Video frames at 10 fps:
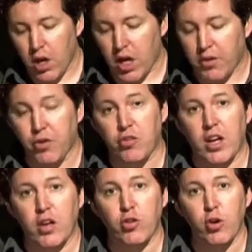and if you
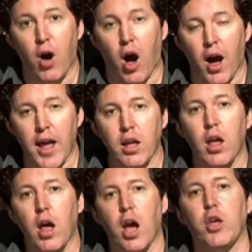sit too high,
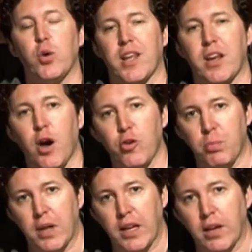you'll get a
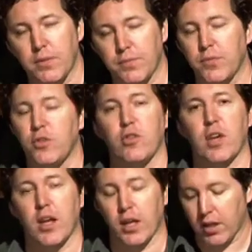nosebleed. Just
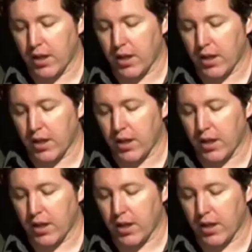kidding.